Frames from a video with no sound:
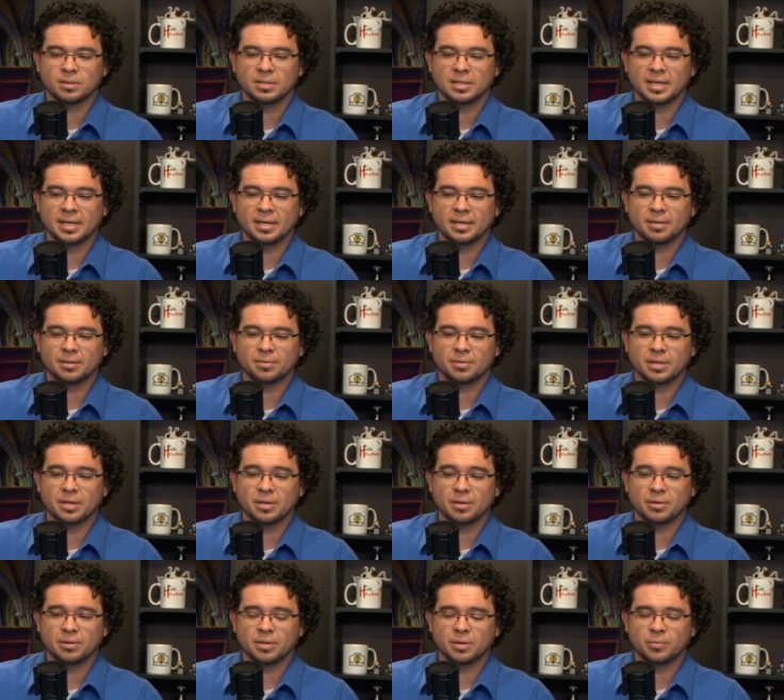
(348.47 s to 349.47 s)
they
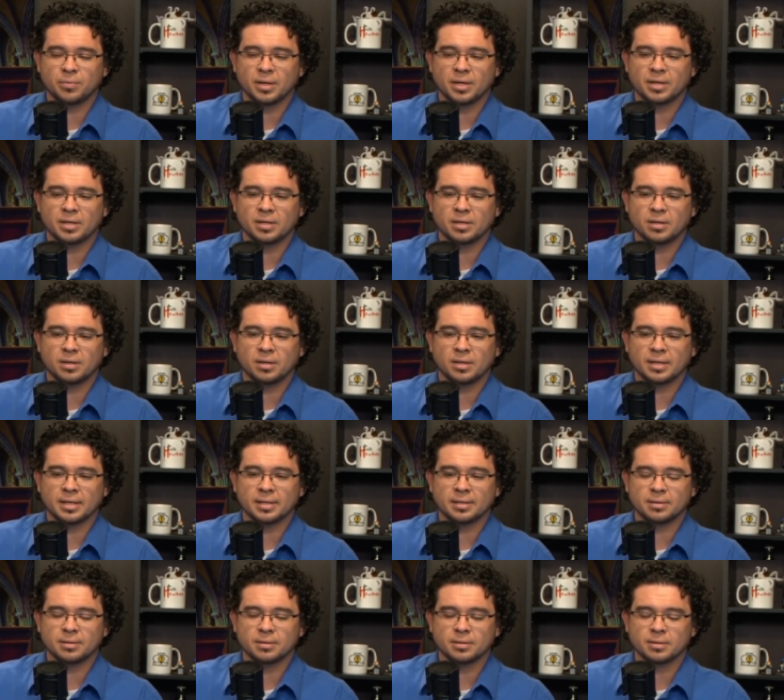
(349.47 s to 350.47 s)
they they wanted to call
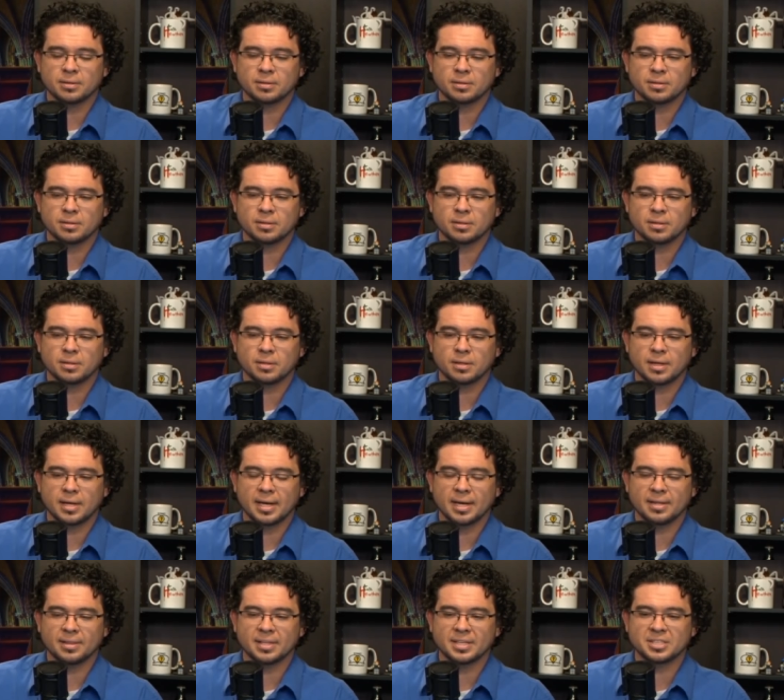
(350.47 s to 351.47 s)
in,
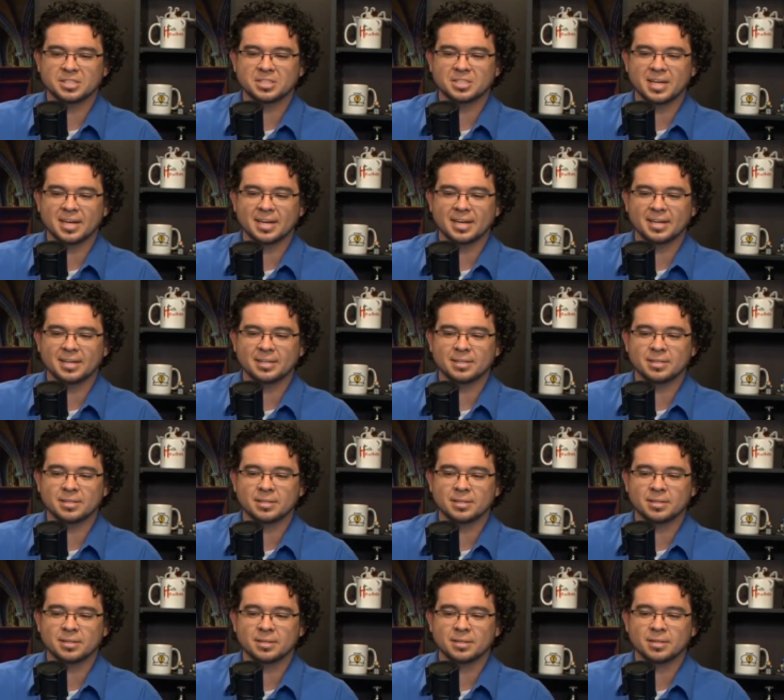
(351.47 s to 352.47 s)
and they said,
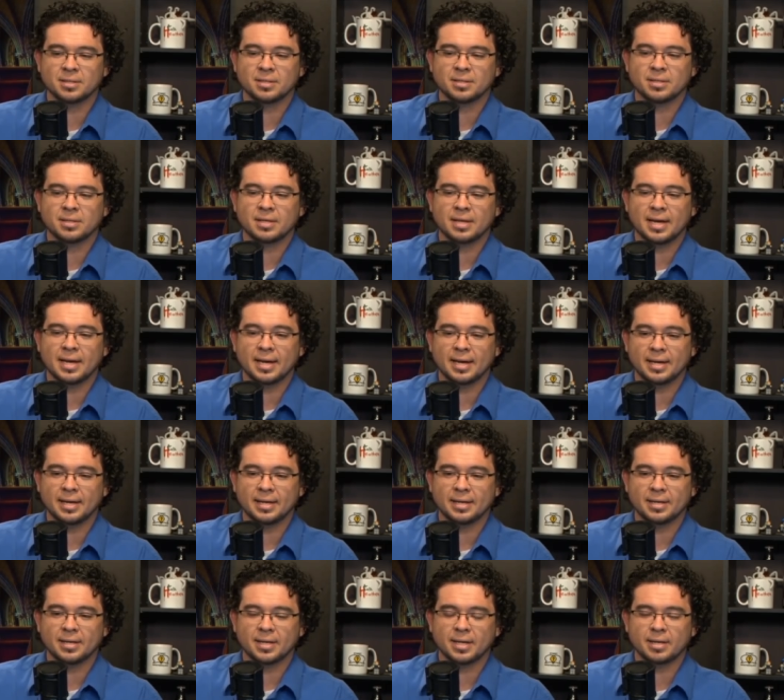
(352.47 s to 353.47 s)

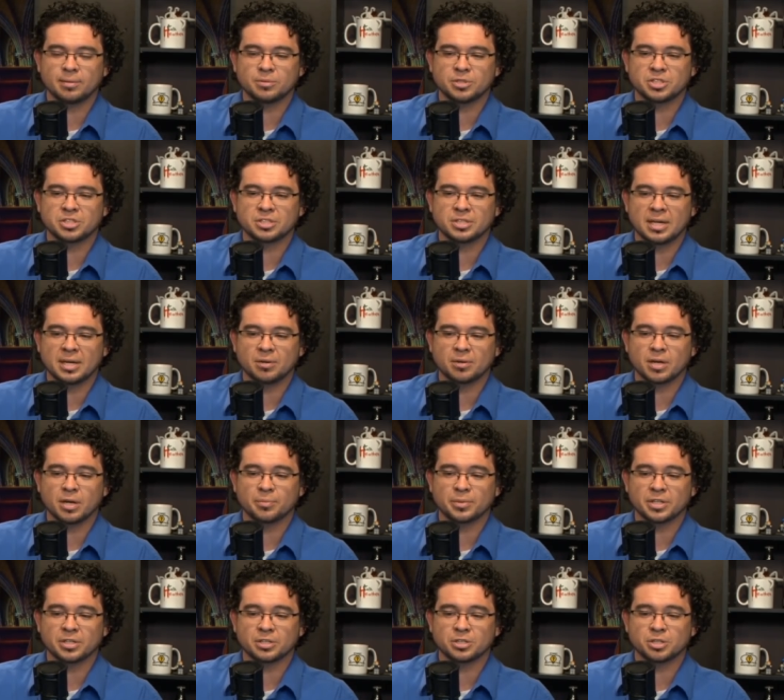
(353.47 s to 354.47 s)
"Hey, I'm just now
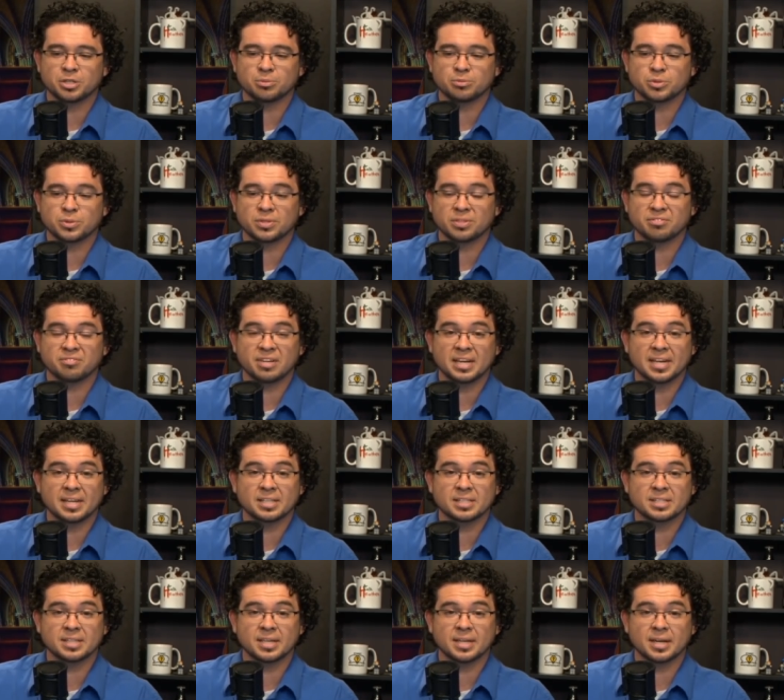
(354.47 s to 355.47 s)
coming to terms with the
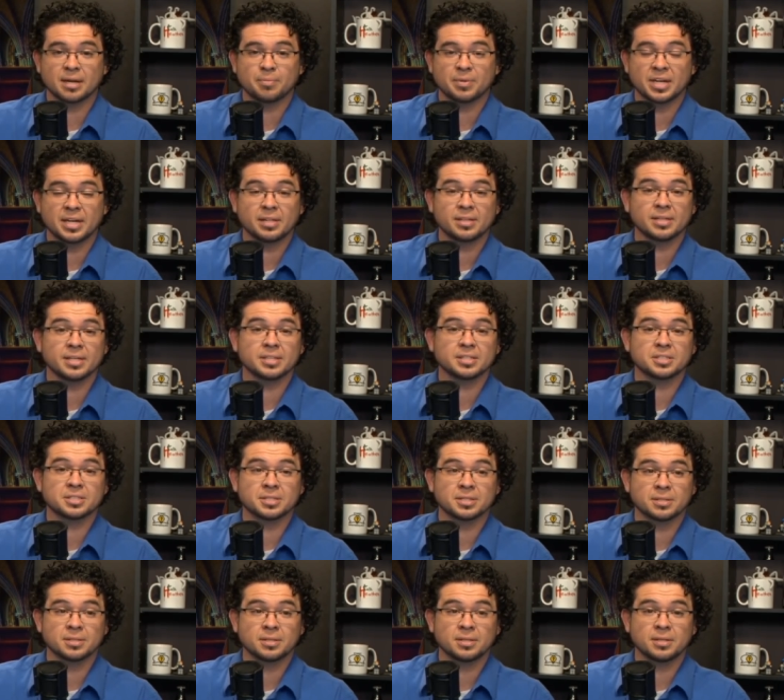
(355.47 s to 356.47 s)
fact that I'm an
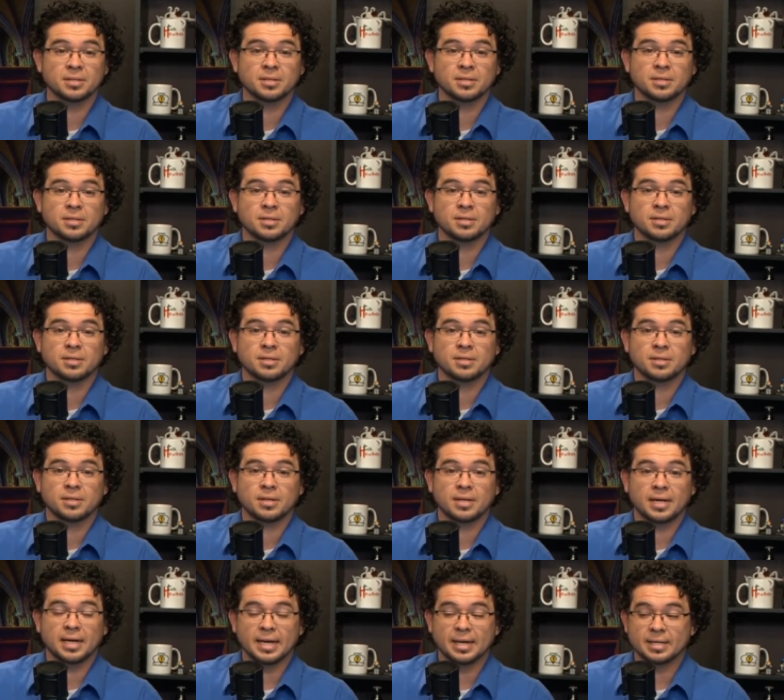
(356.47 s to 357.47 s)
atheist,
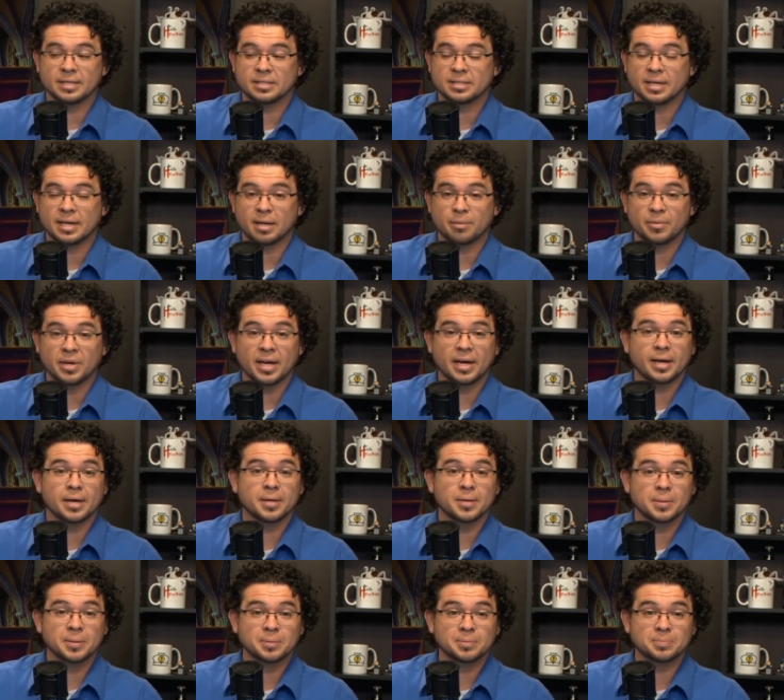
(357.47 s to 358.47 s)
and that I'm
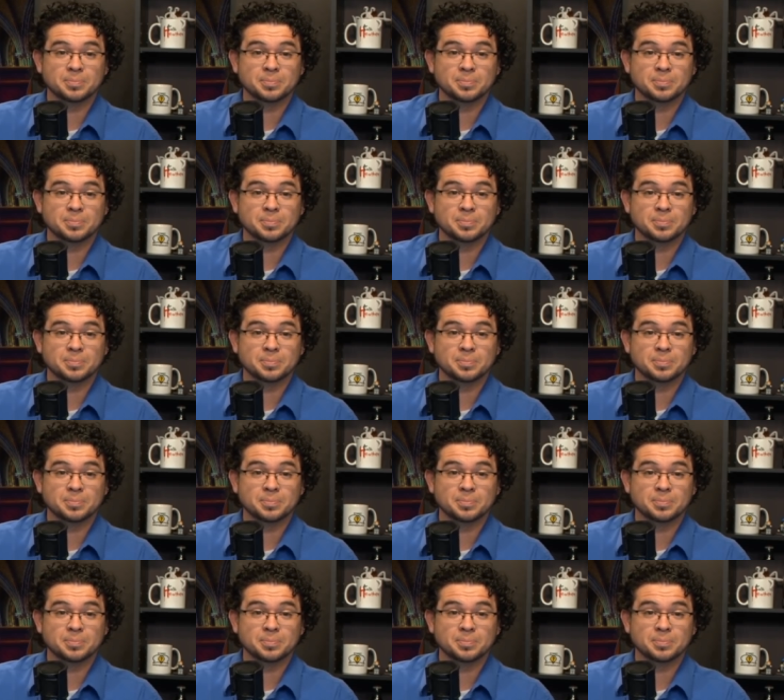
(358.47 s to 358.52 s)
gay."